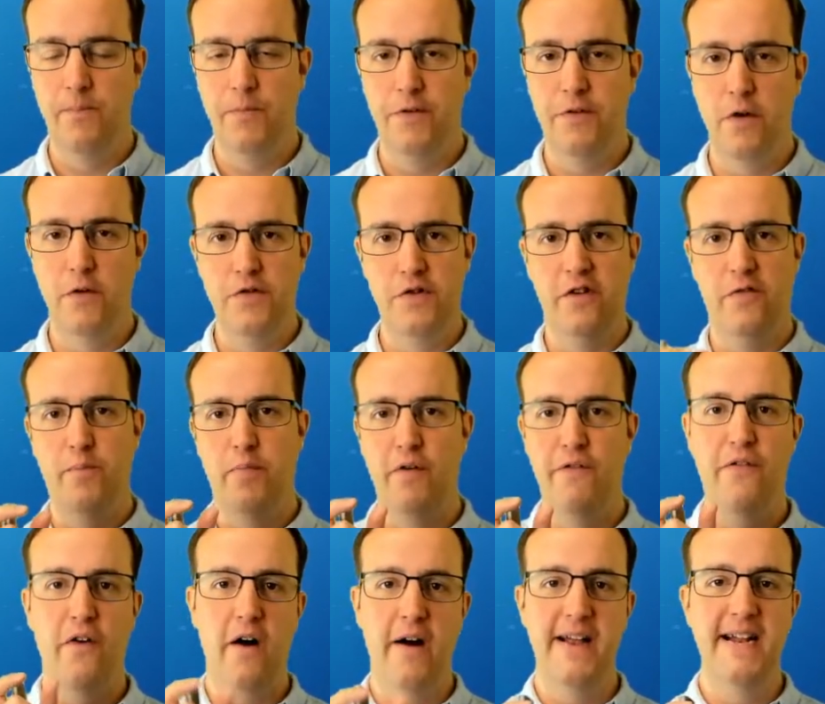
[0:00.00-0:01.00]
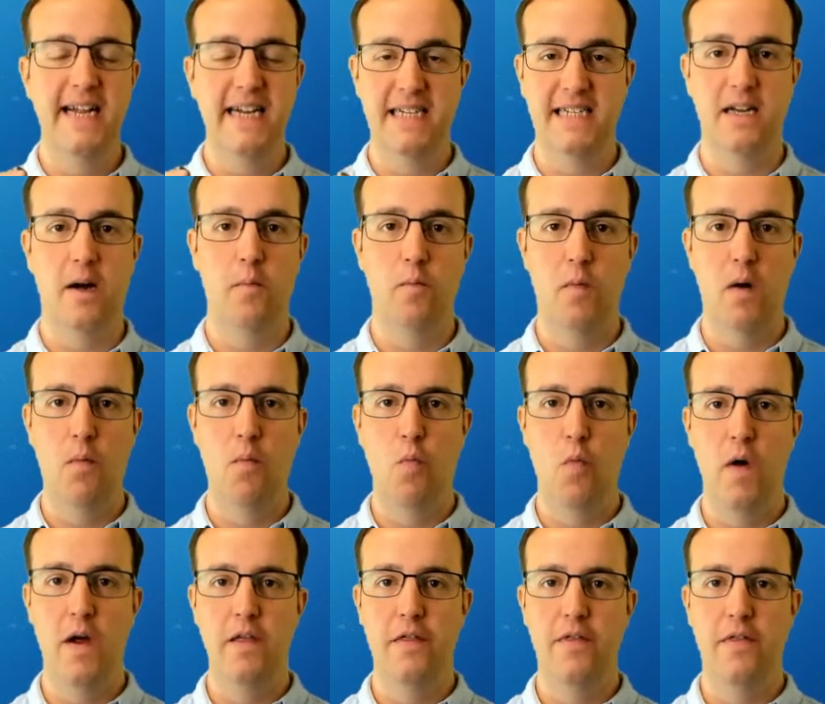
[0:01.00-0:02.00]
So just providing someone
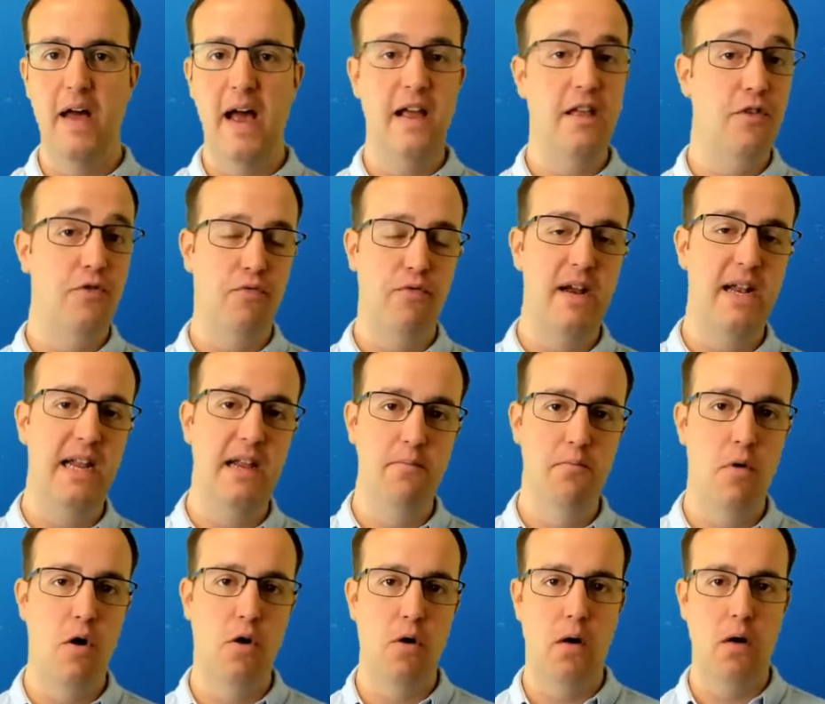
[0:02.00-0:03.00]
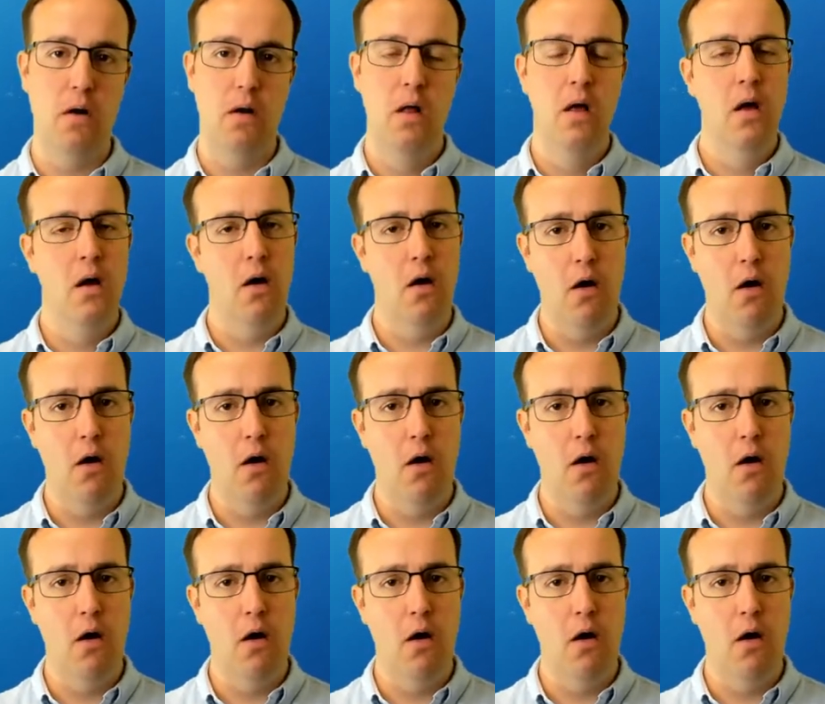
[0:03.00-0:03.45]
with a 3D model